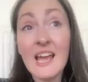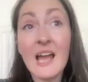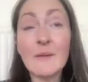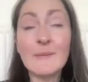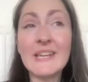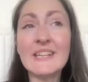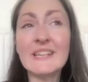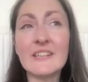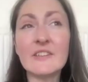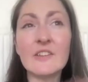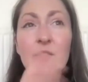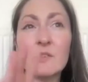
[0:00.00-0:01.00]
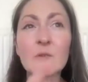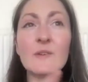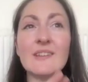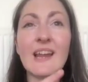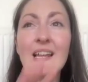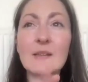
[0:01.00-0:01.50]
yeah, I mean, there
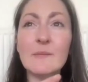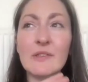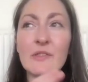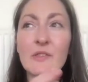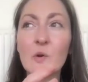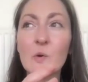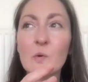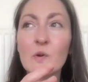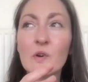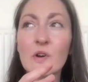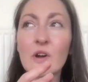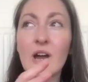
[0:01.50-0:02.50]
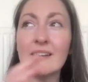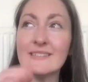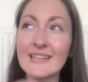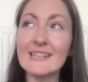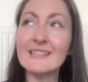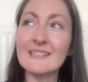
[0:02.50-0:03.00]
was an element though, I
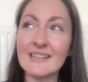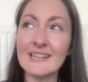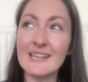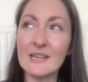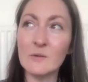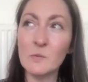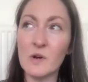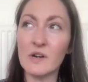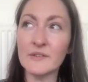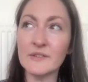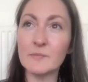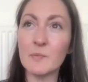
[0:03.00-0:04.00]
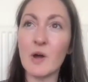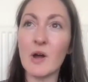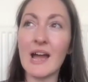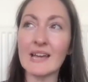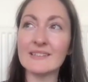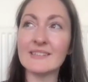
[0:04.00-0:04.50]
did think it was, but
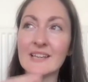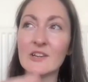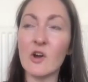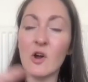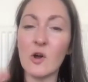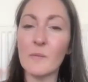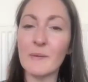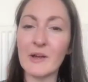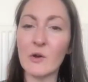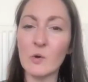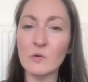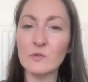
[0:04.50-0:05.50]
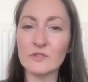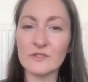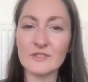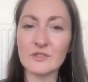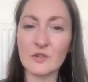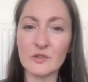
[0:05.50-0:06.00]
as I got a bit older
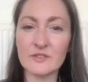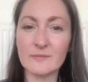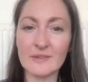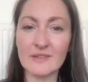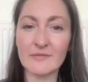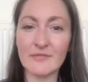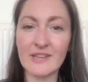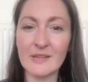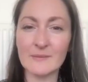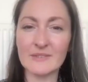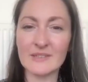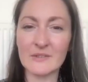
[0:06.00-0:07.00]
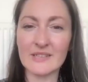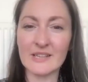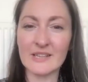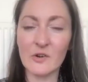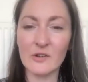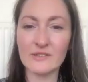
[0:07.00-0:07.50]
and saw some films, I was
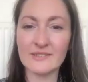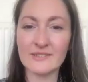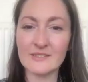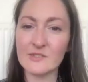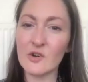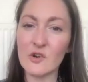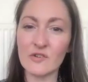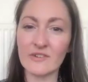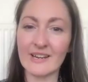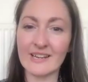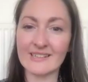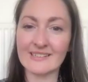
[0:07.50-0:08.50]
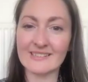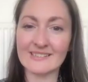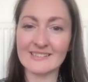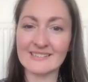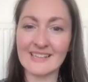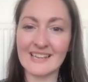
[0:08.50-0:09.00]
like, oh, it's a story.
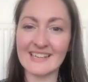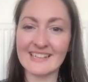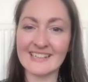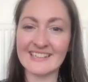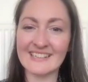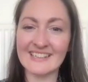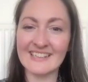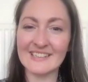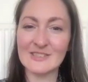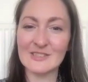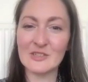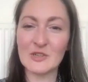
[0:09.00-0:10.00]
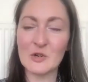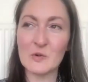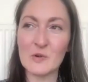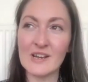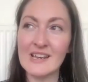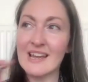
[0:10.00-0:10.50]
Like,
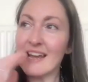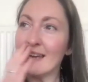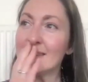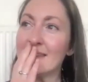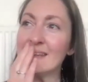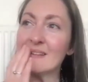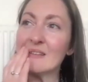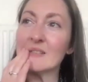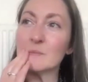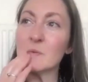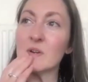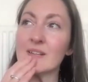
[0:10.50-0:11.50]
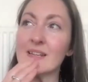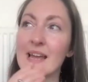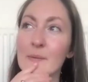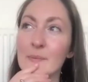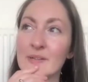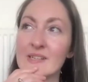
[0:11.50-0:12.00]
so I think that's probably
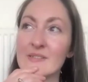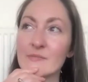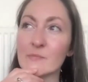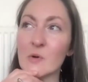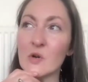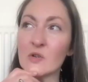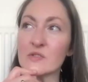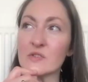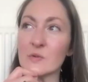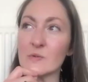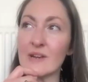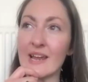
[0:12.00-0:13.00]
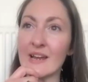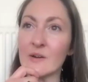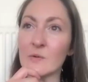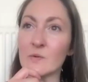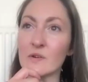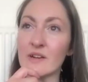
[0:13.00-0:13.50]
happened even more so
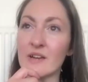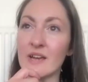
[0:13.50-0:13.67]
now.